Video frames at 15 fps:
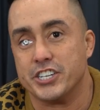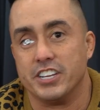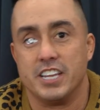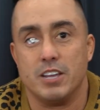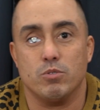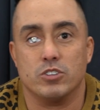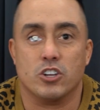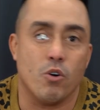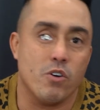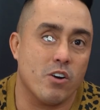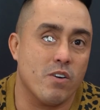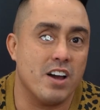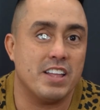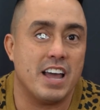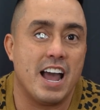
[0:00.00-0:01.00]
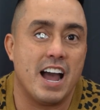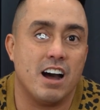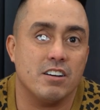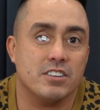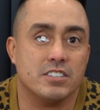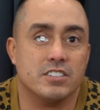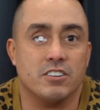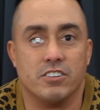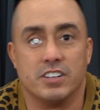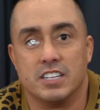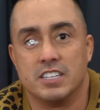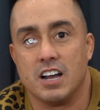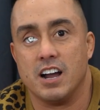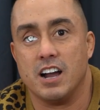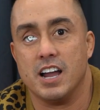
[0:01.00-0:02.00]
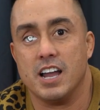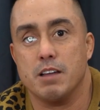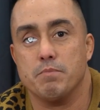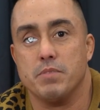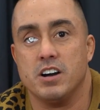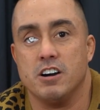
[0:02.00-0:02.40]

he was going around the house during that time,